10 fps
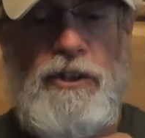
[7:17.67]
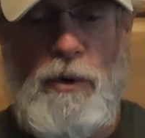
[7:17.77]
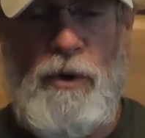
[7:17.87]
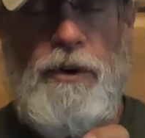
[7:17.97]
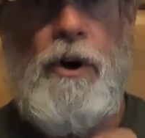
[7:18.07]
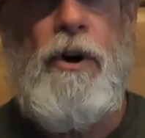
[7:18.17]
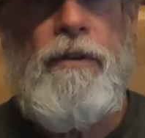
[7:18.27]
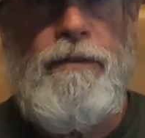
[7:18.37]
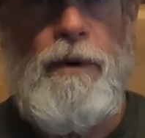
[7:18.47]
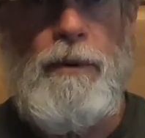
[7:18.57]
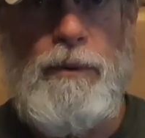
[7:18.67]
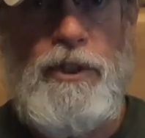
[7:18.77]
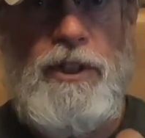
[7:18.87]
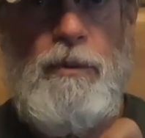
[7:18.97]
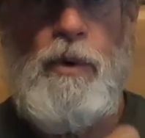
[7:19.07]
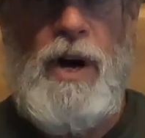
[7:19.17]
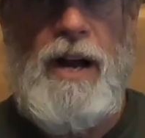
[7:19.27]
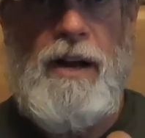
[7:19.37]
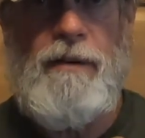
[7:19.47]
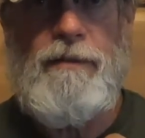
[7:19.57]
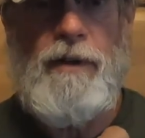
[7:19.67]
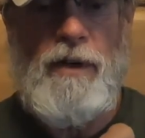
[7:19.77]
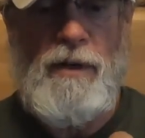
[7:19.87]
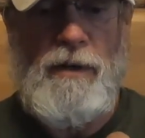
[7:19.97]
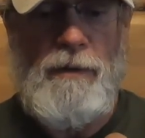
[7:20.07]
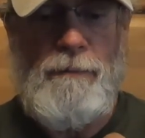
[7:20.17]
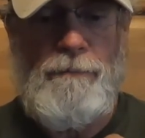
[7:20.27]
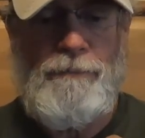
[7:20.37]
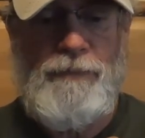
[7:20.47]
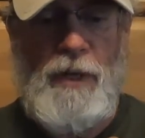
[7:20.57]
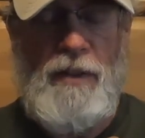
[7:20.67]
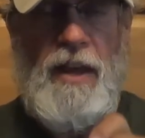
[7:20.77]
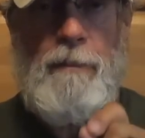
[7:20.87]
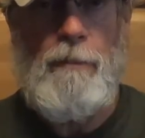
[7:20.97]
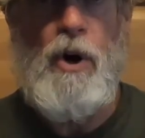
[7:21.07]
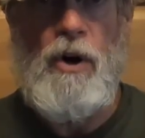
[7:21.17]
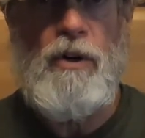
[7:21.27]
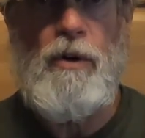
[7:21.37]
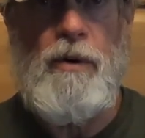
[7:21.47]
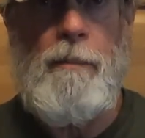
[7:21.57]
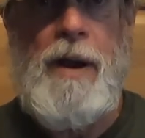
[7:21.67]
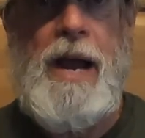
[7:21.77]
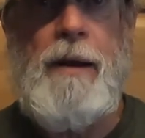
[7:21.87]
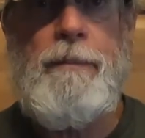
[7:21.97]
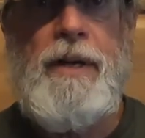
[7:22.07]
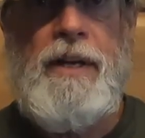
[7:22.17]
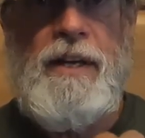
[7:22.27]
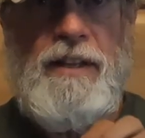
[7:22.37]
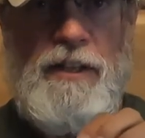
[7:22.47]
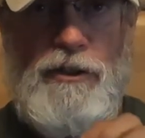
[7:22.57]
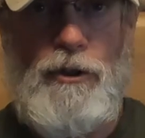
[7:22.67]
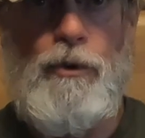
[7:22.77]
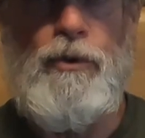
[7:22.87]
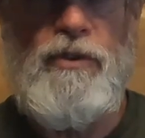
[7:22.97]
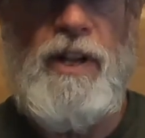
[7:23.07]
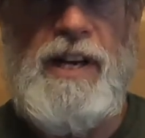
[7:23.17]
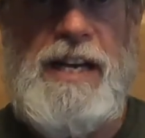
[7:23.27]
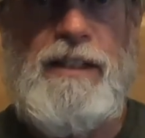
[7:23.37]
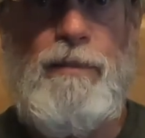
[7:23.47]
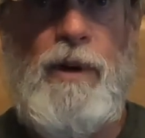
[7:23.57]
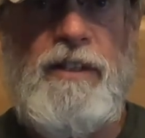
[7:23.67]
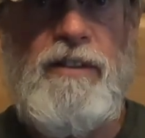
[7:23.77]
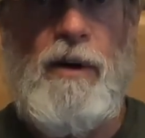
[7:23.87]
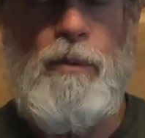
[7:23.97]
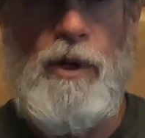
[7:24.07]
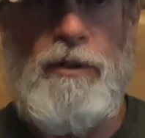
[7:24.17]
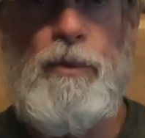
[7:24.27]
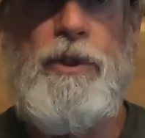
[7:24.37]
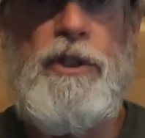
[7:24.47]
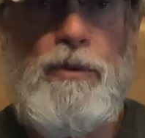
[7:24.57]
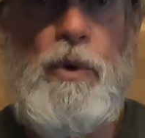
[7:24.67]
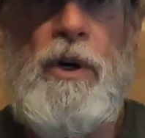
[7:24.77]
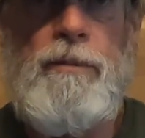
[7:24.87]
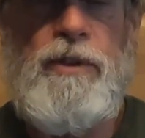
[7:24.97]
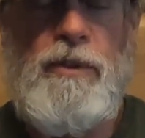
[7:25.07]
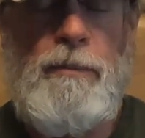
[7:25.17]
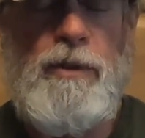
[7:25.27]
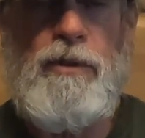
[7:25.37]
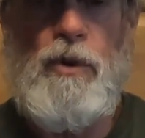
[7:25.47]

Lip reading: On her phone, she will have that mark on a map that shows the last place I was, which is where I'm sleeping.